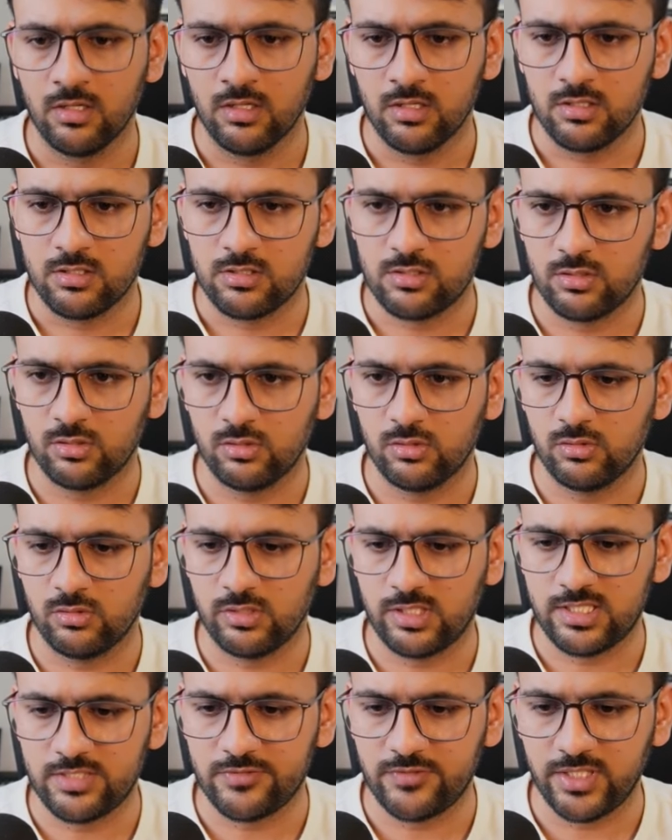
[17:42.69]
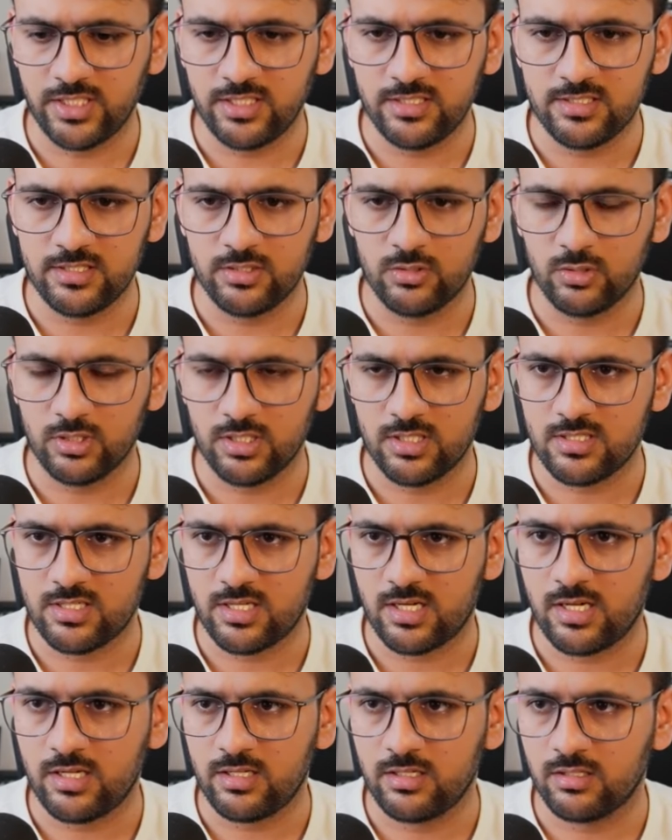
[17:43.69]
So it's fairly easy to
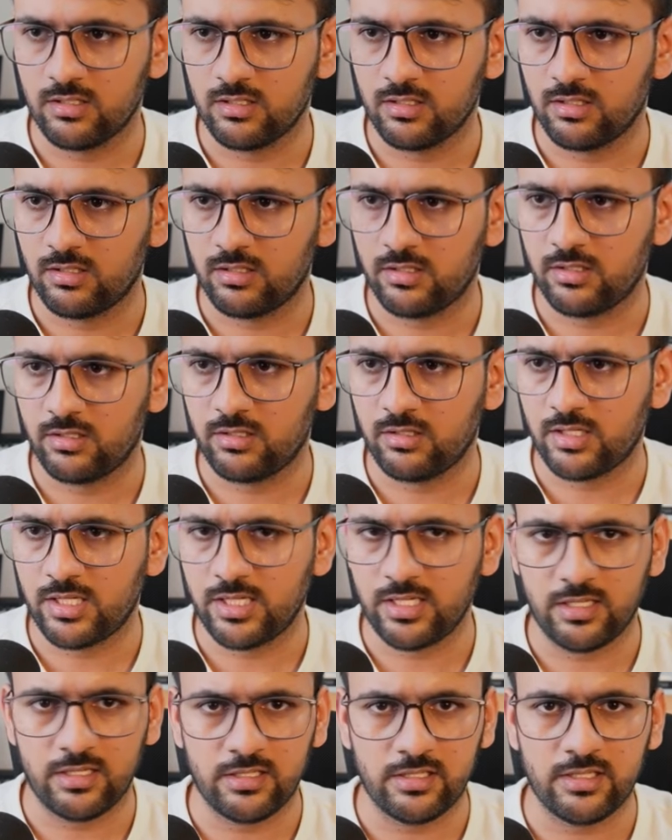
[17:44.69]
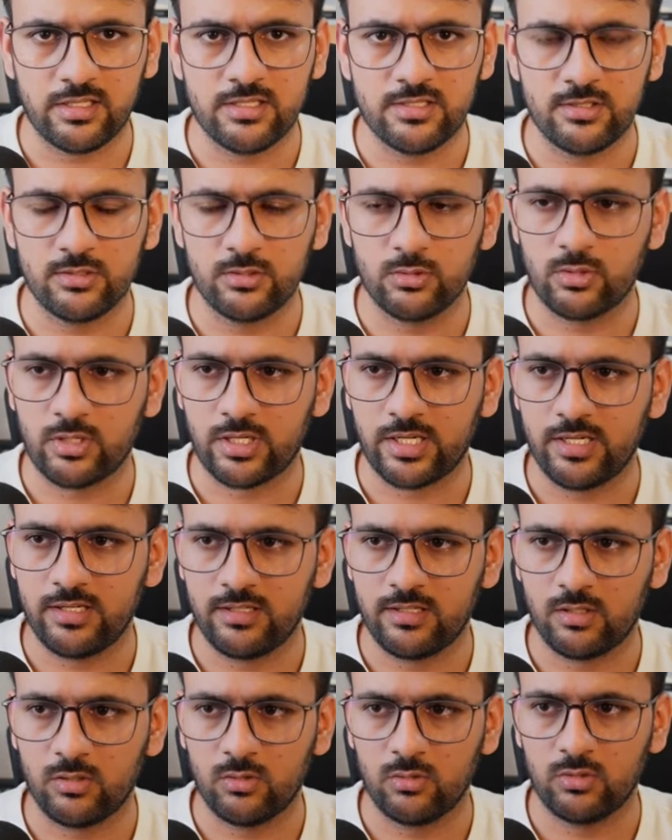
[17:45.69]
understand. I encourage you to try it
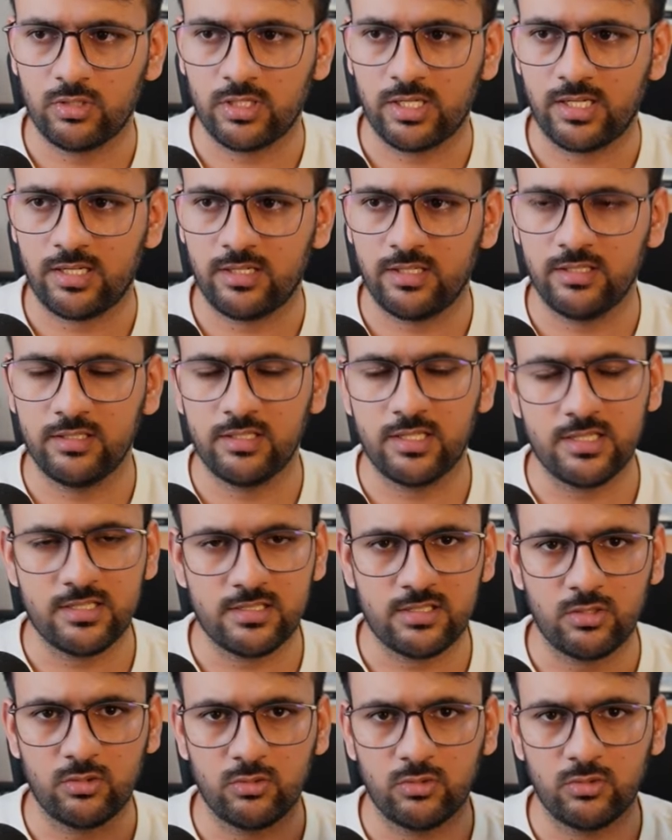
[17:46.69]
out. And in case if you